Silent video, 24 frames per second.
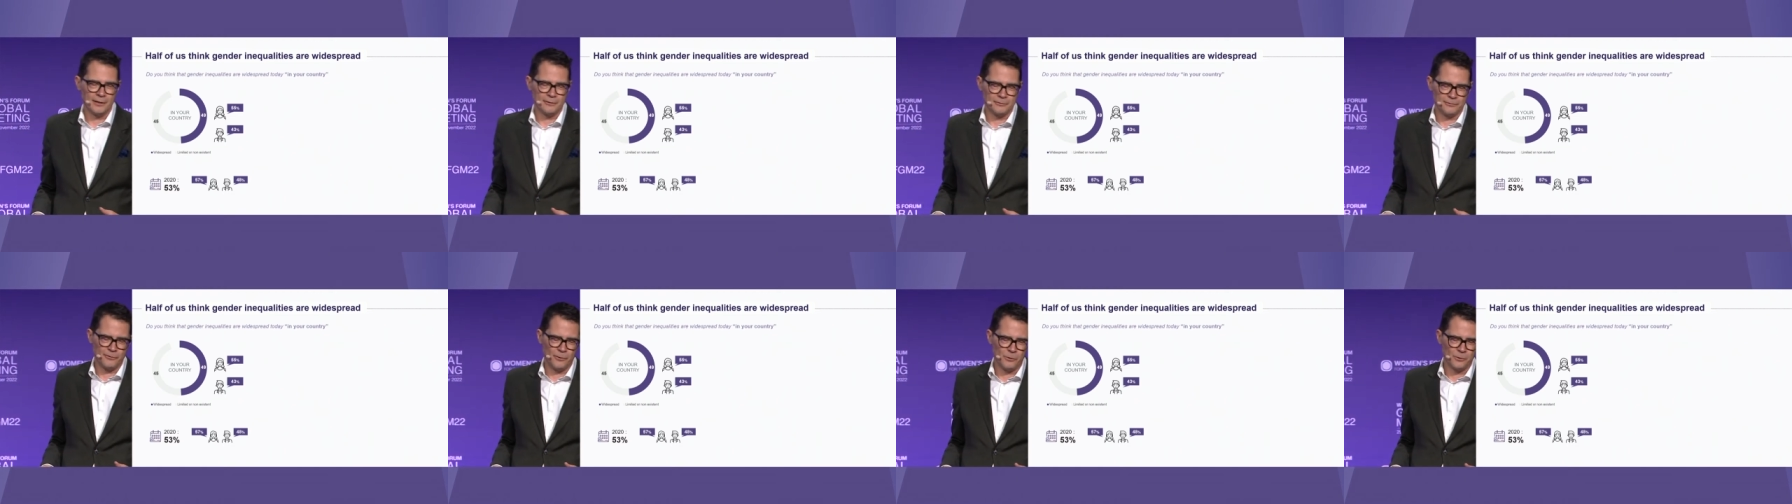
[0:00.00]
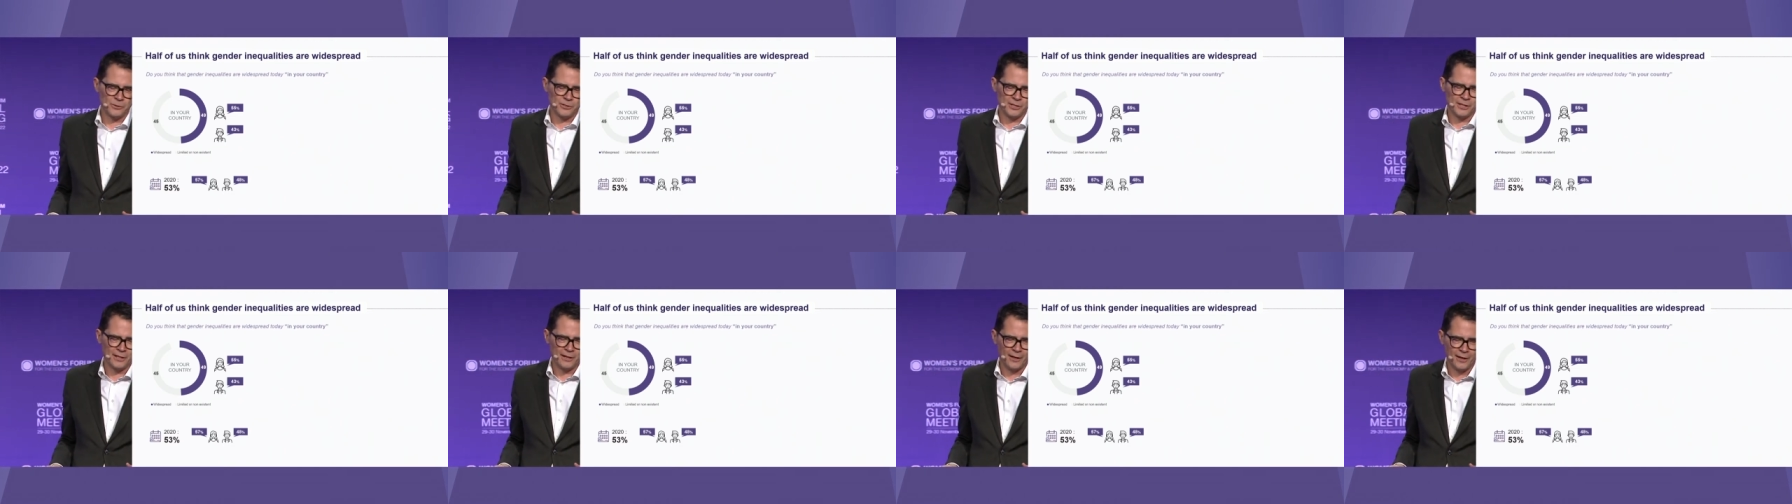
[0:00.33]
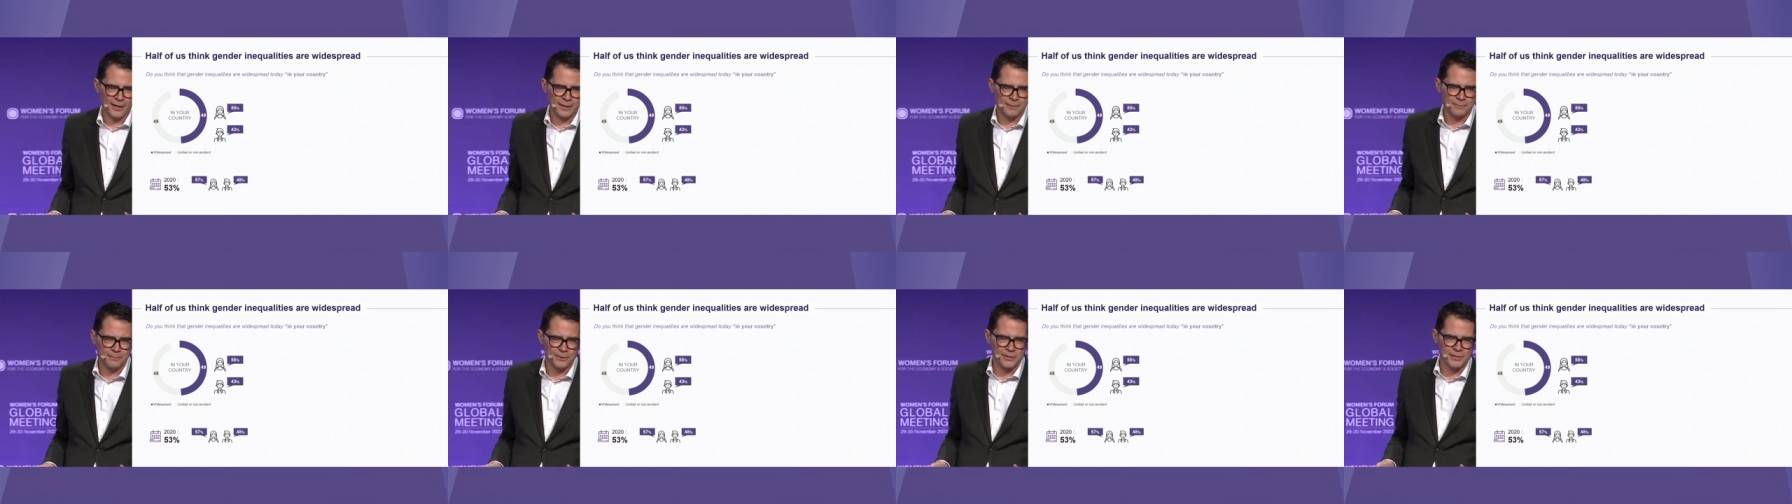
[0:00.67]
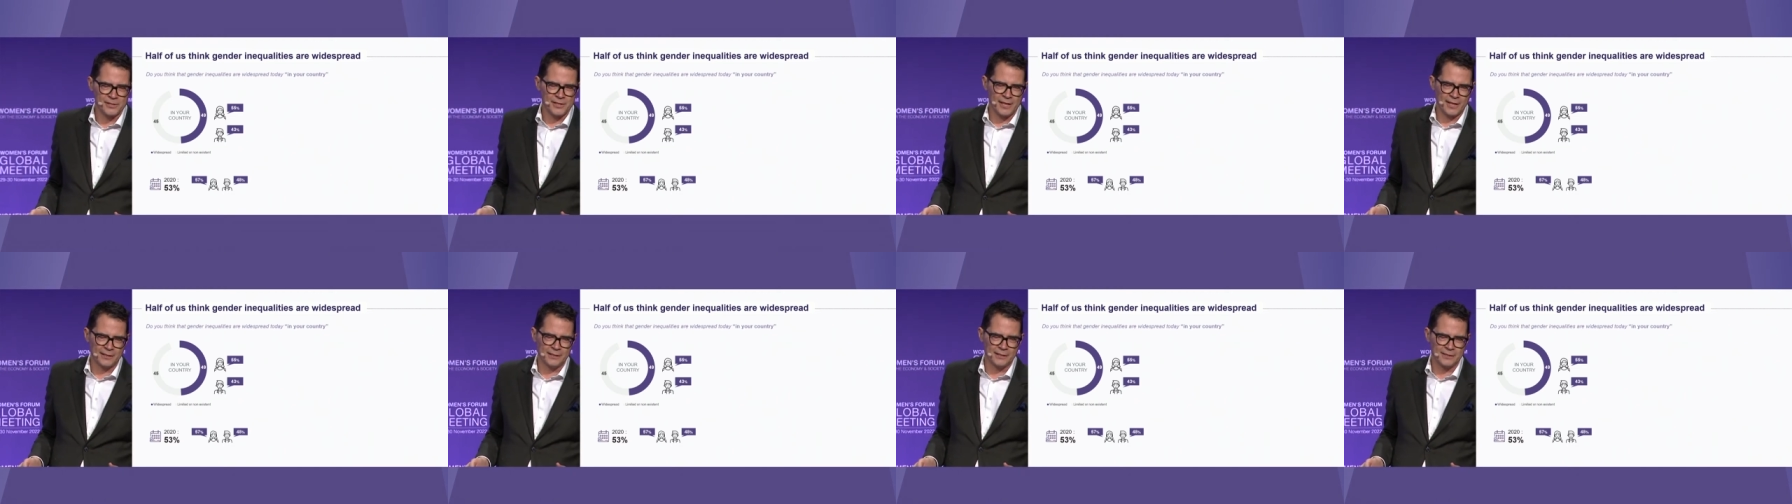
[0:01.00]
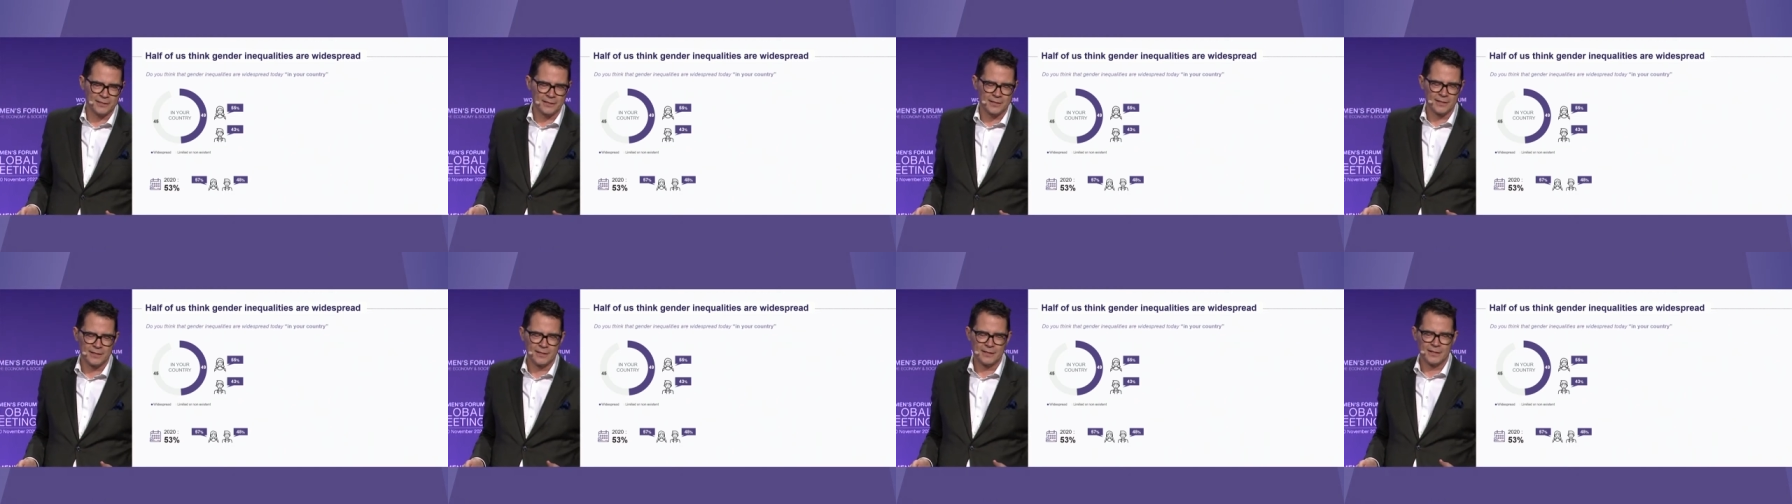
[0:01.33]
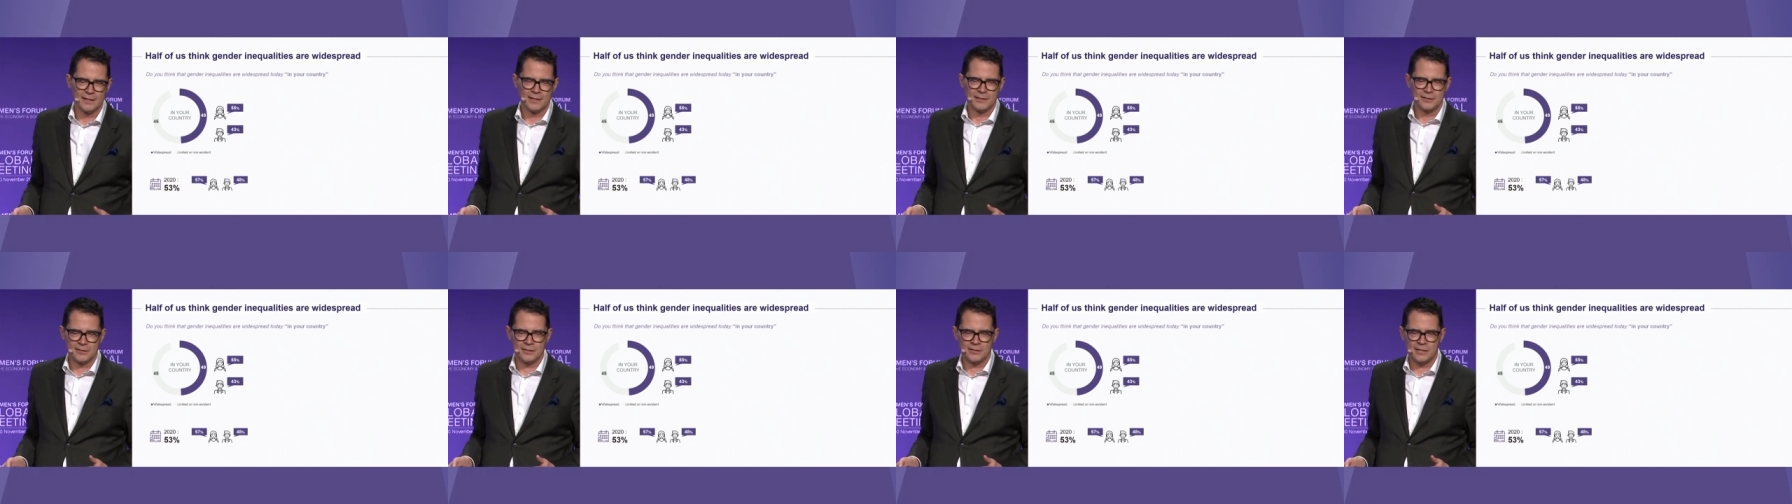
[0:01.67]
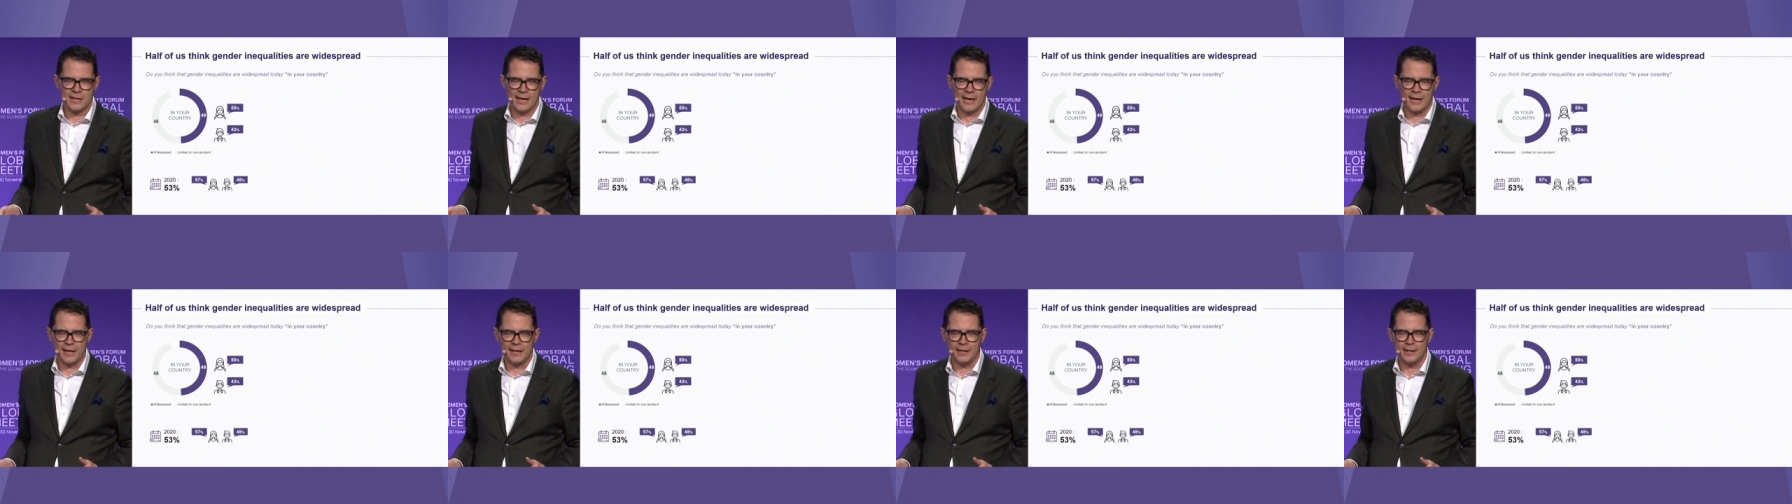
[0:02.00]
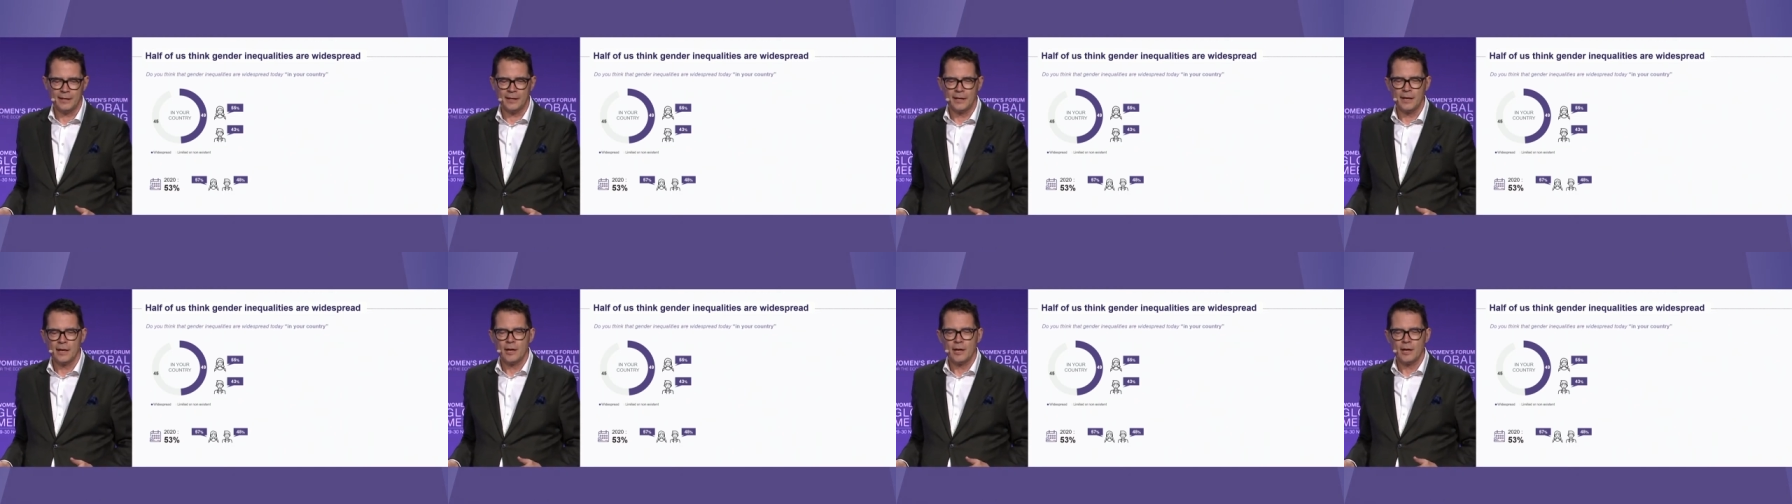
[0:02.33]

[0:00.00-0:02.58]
49% today,